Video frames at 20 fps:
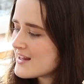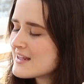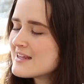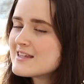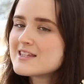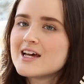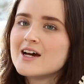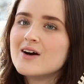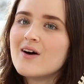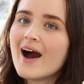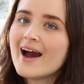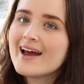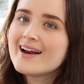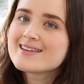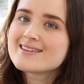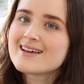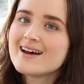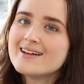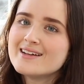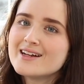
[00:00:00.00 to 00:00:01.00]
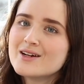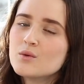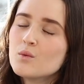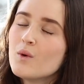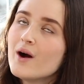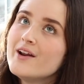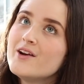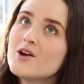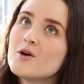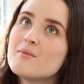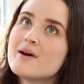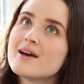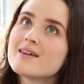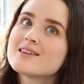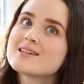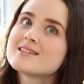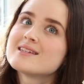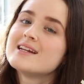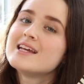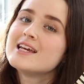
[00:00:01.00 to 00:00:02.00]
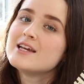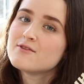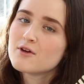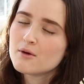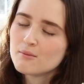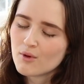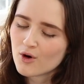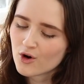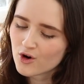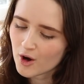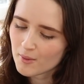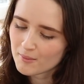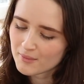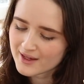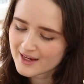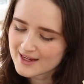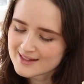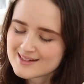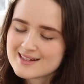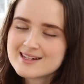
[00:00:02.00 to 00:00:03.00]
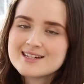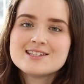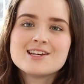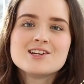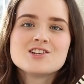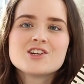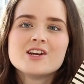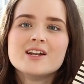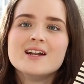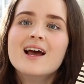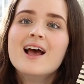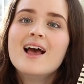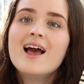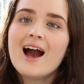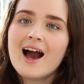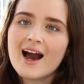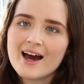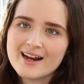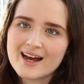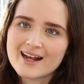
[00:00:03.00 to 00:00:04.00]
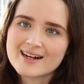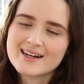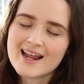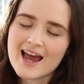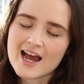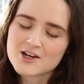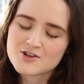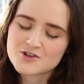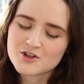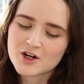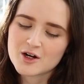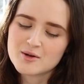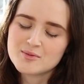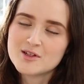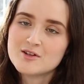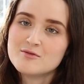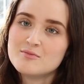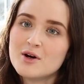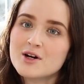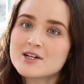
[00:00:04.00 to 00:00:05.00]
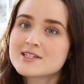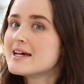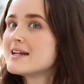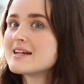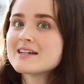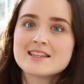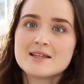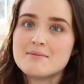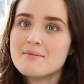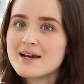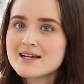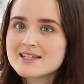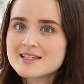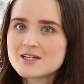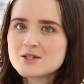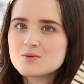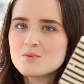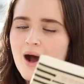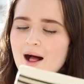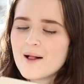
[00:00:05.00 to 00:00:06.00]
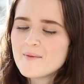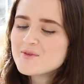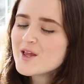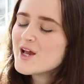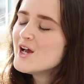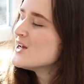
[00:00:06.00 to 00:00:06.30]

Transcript: and so I decided why not make this an even more complicated decision and add an extra couple of books into the mix as well.